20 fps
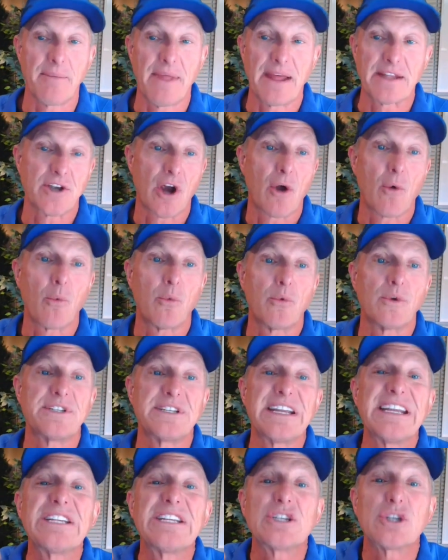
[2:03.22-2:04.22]
That's our
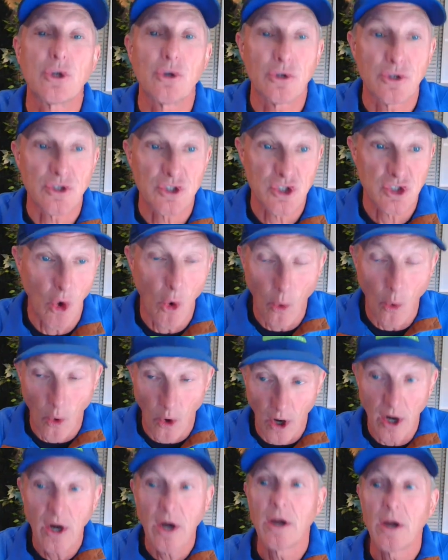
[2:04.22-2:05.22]
digital
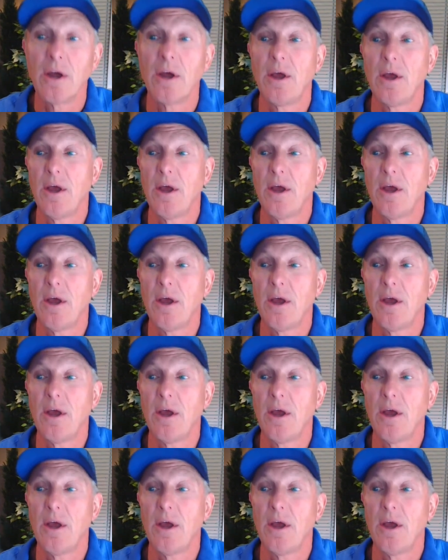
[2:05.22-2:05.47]
store.